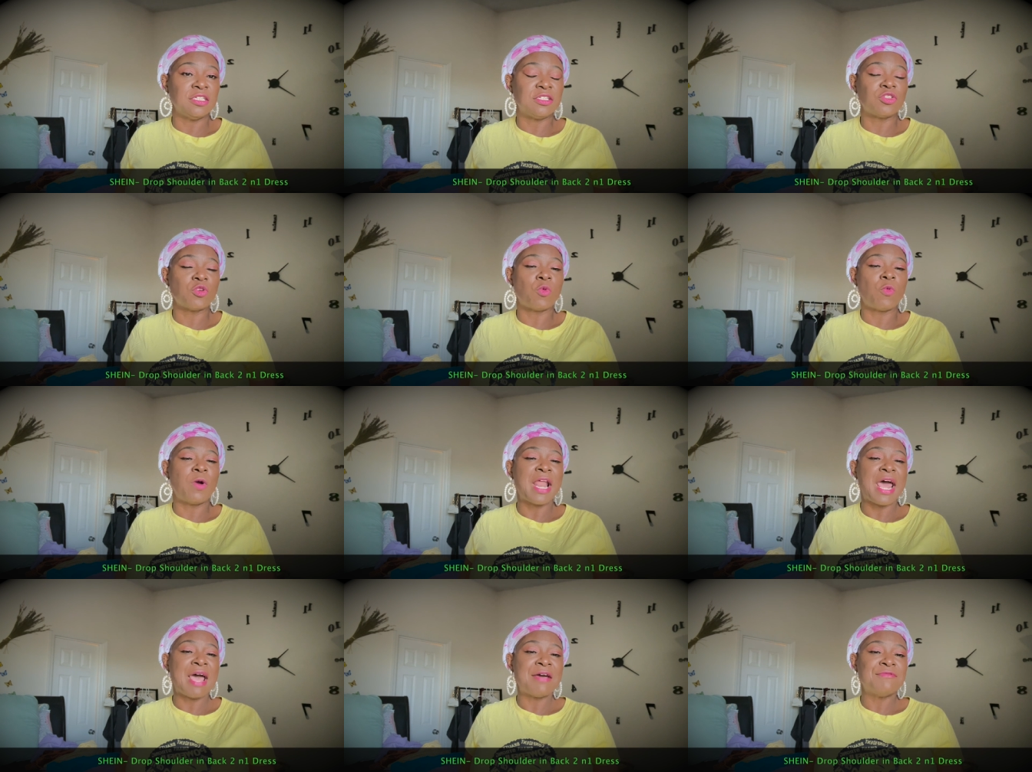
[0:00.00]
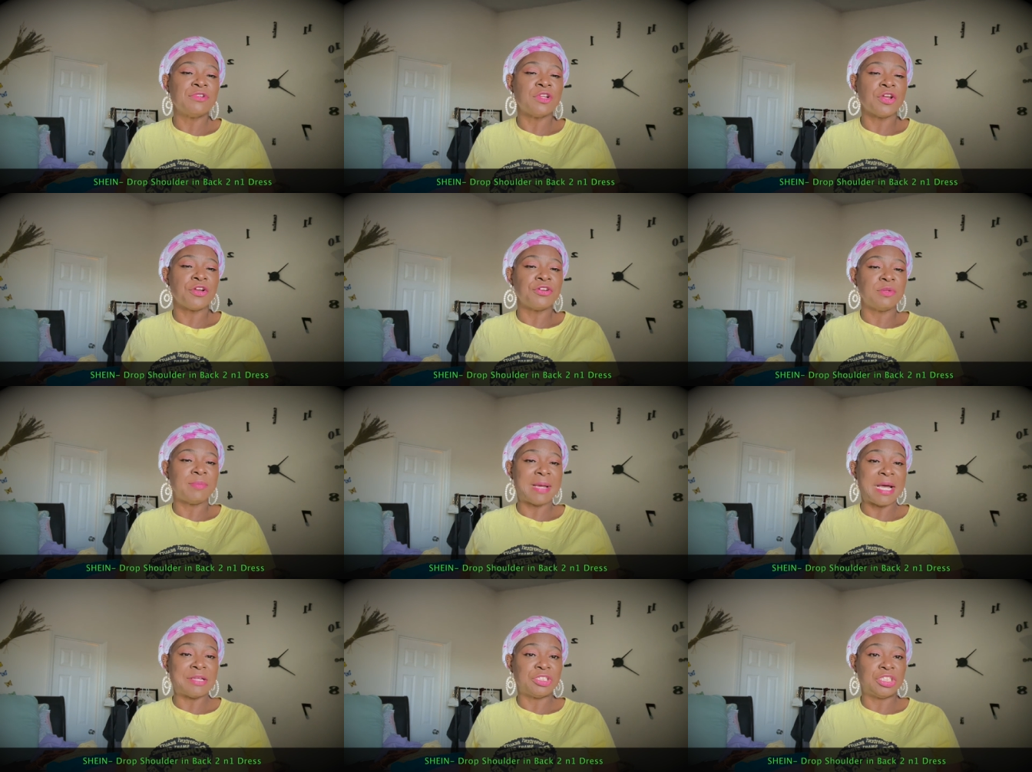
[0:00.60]
So what I've learned
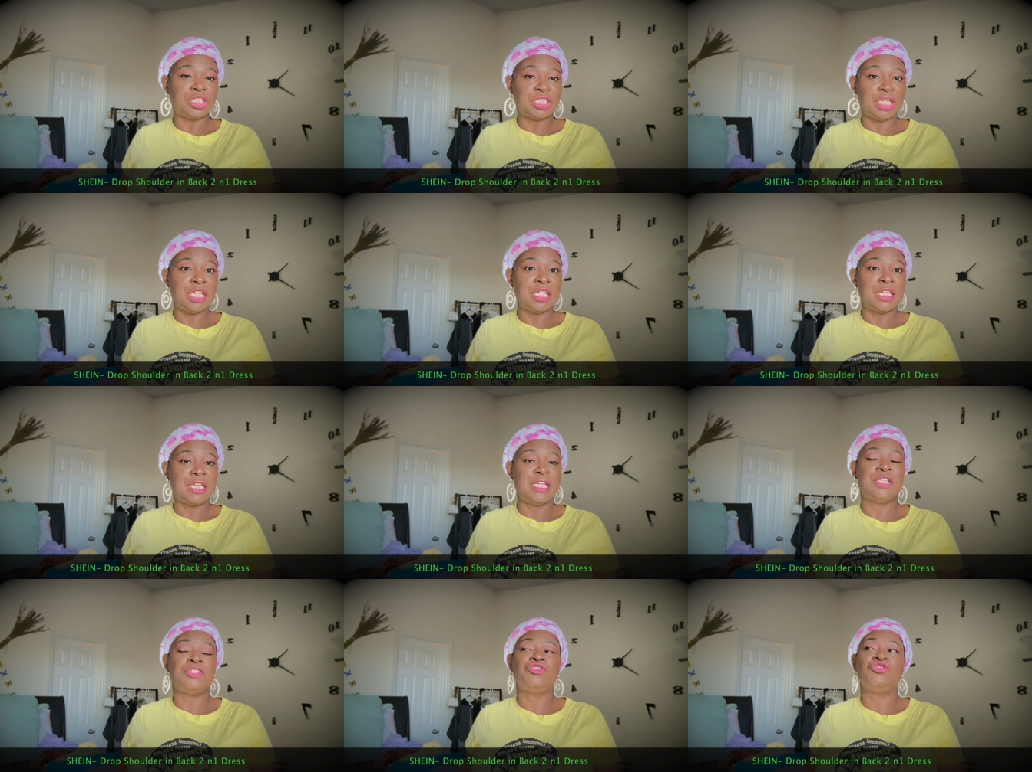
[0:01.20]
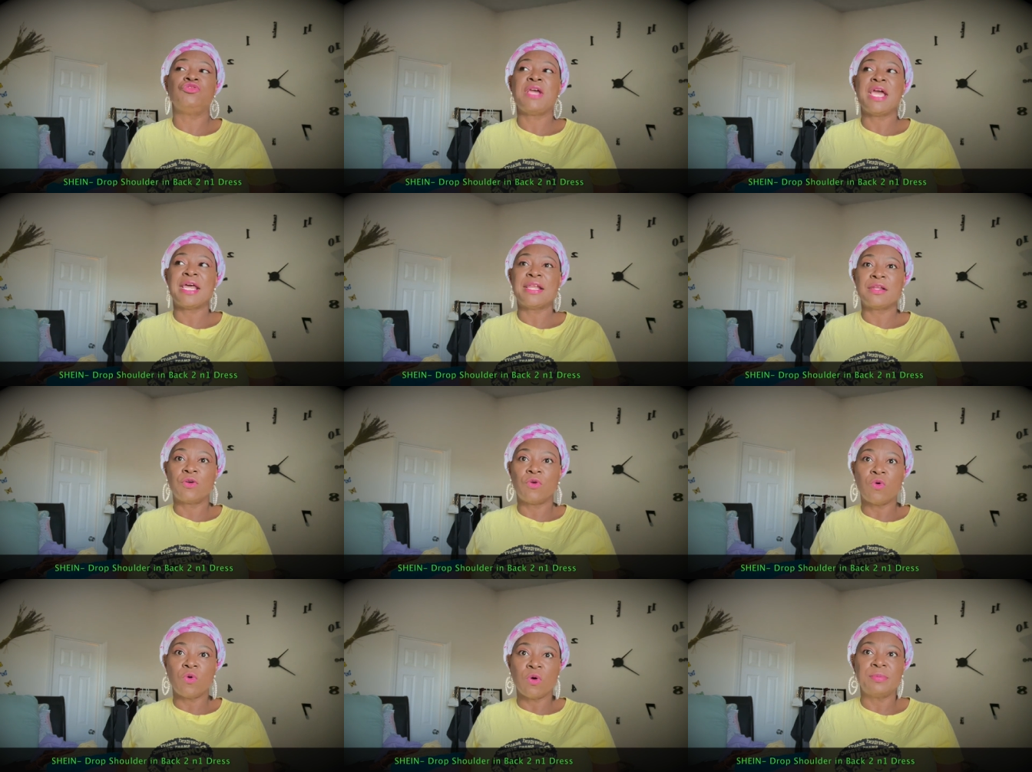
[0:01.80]
about Shein is you got to
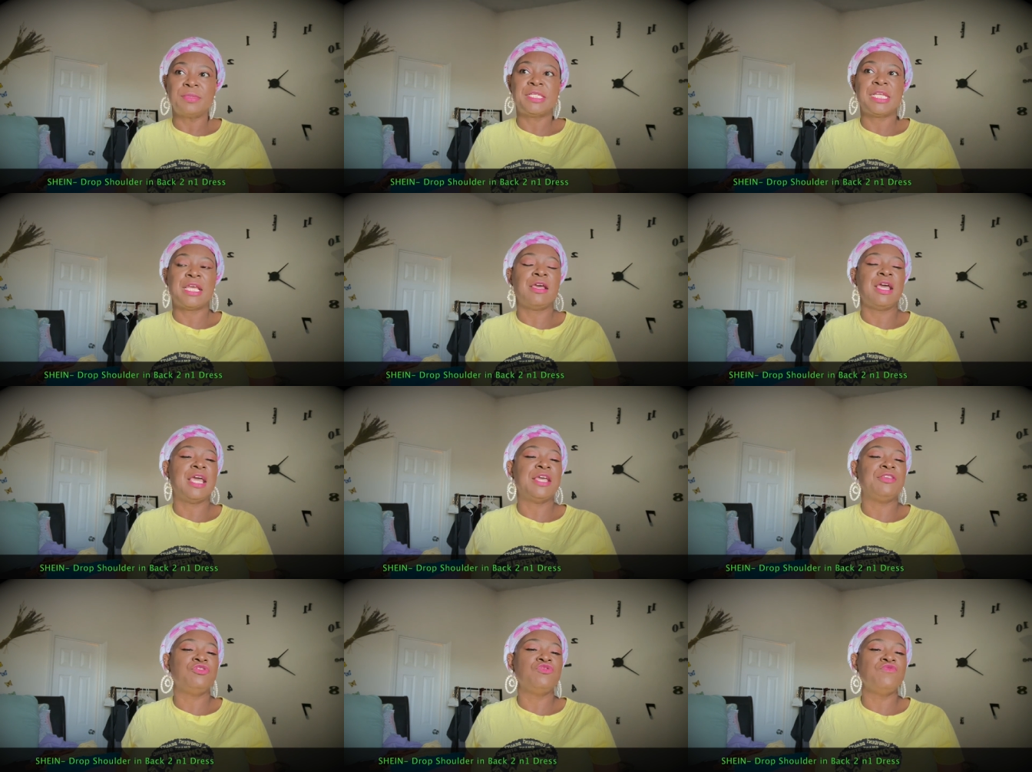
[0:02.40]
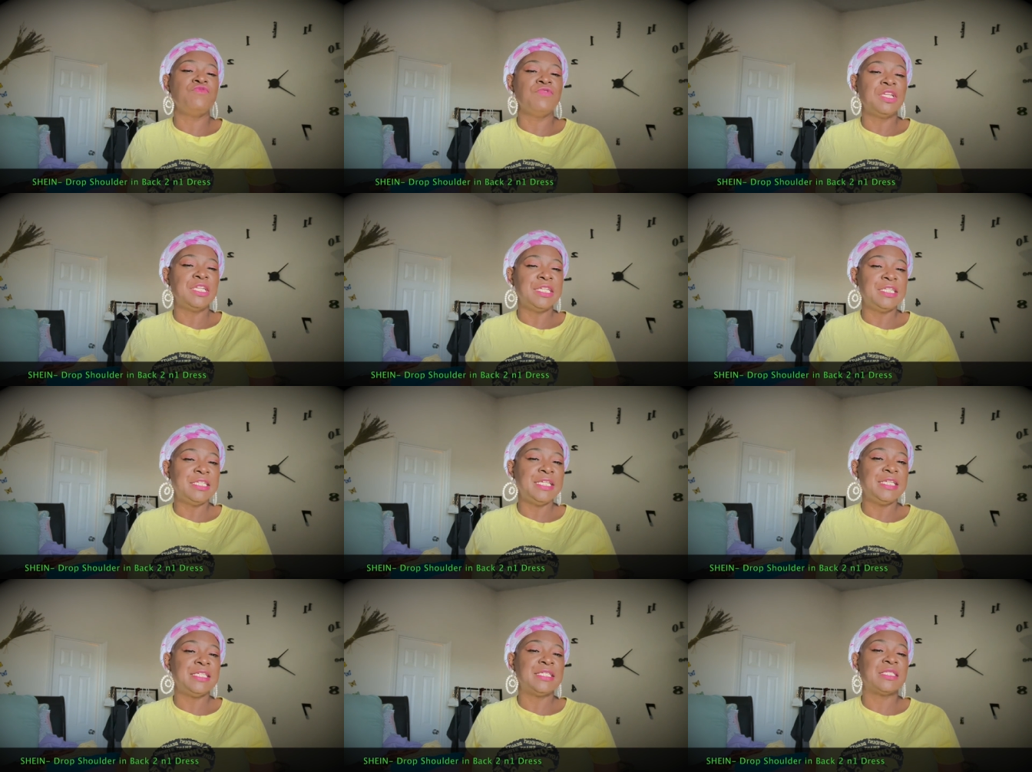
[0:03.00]
go up there and you really
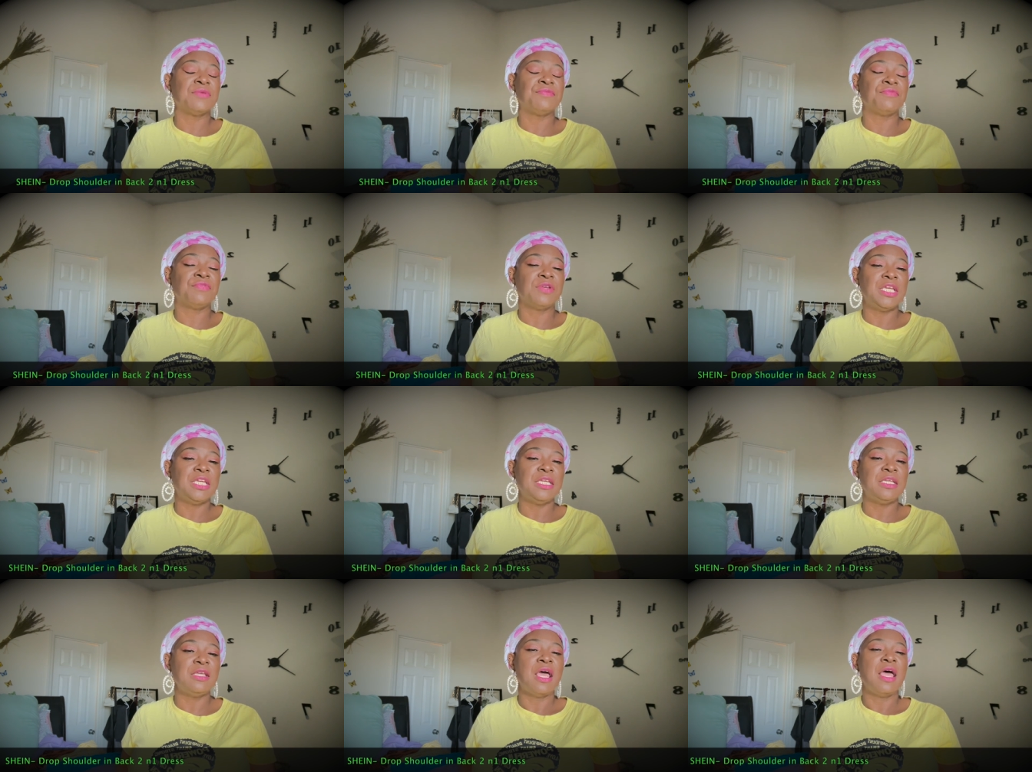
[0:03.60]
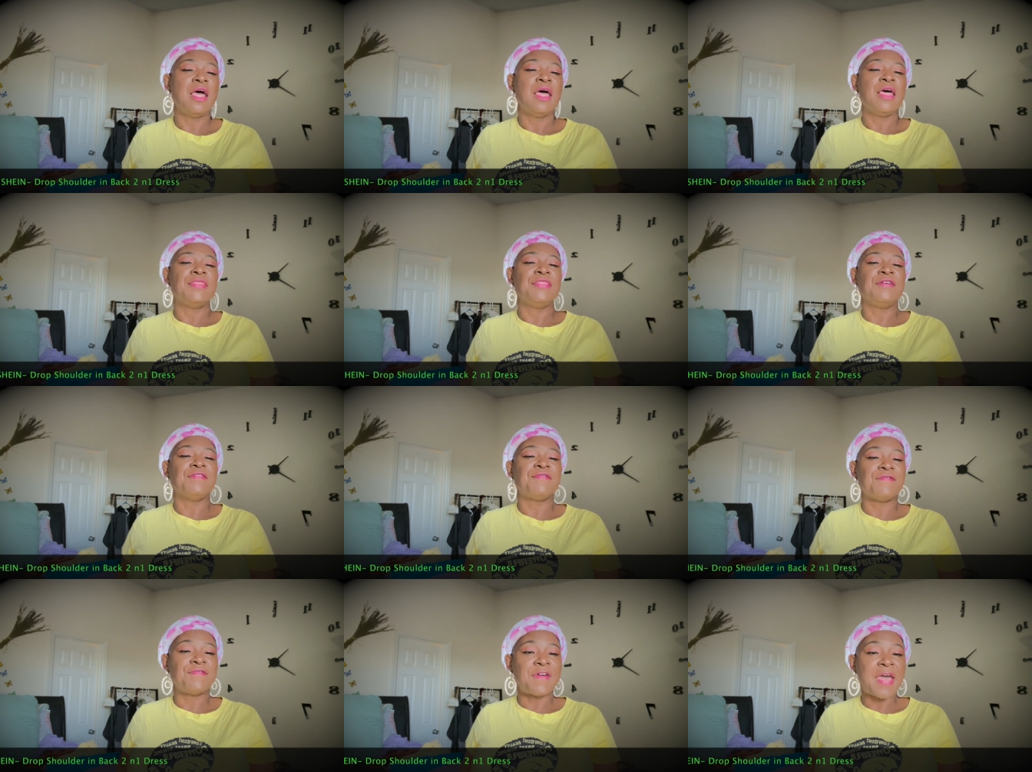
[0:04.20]
need to read the
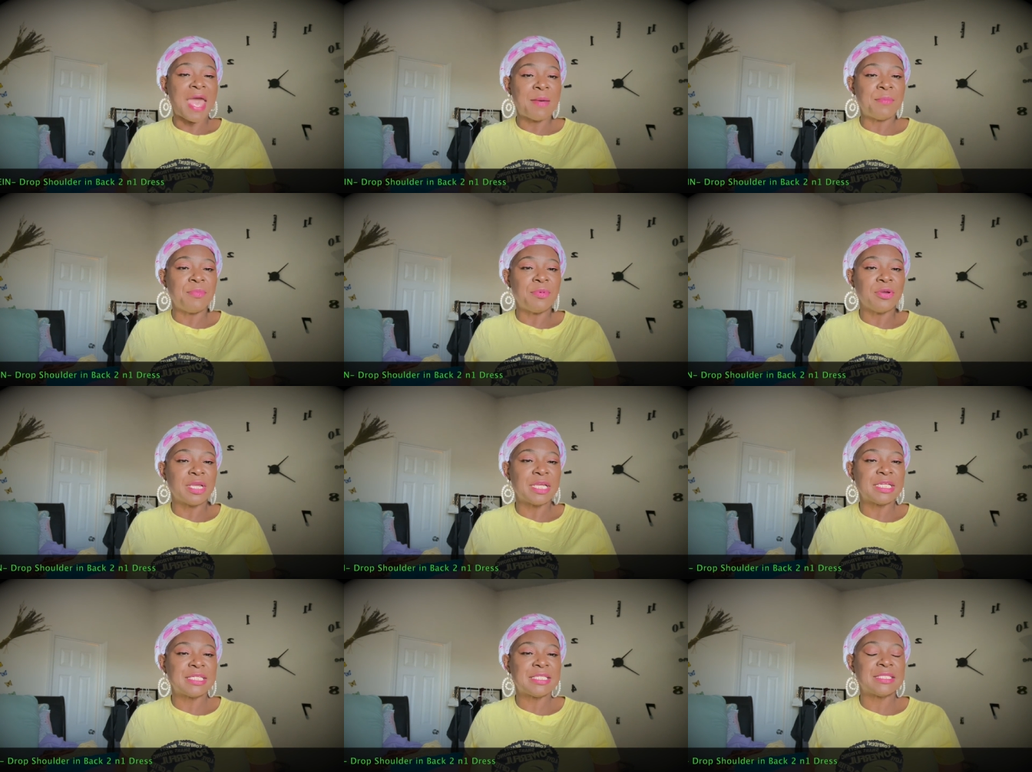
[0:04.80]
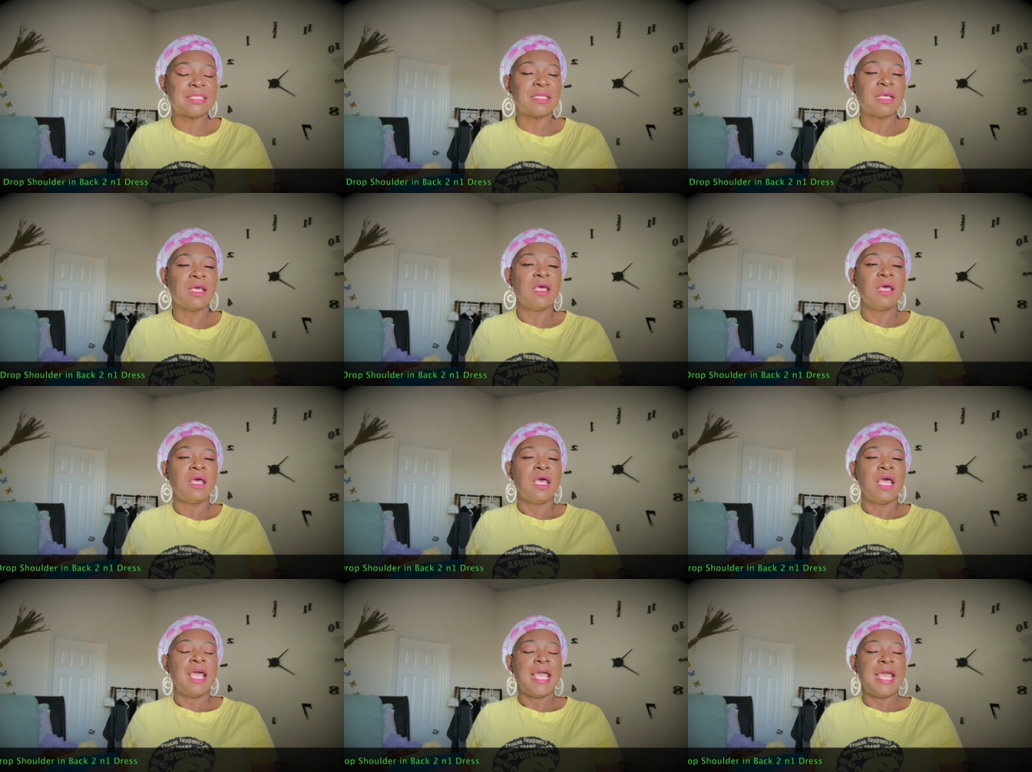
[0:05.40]
fabrics
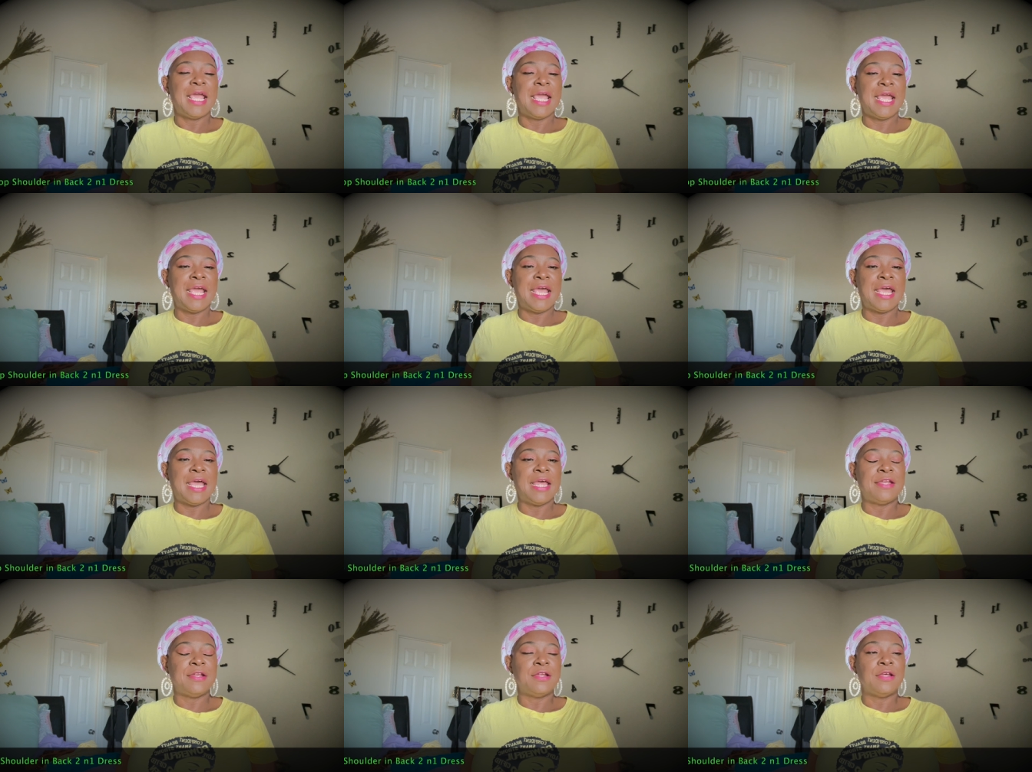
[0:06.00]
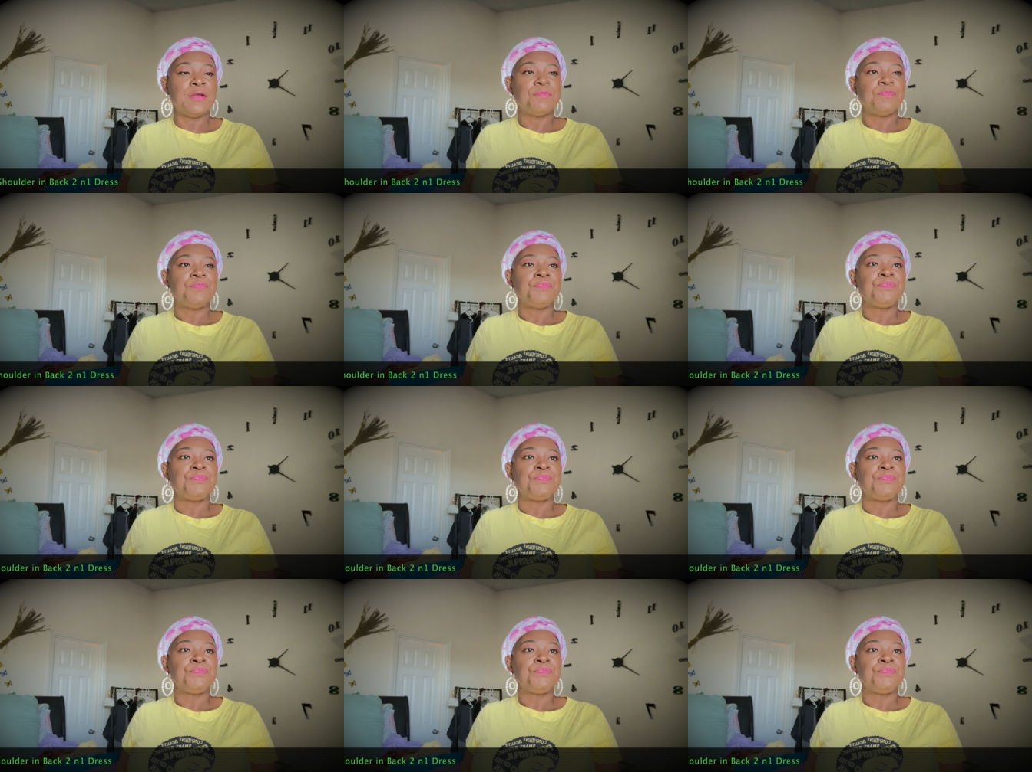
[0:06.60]
and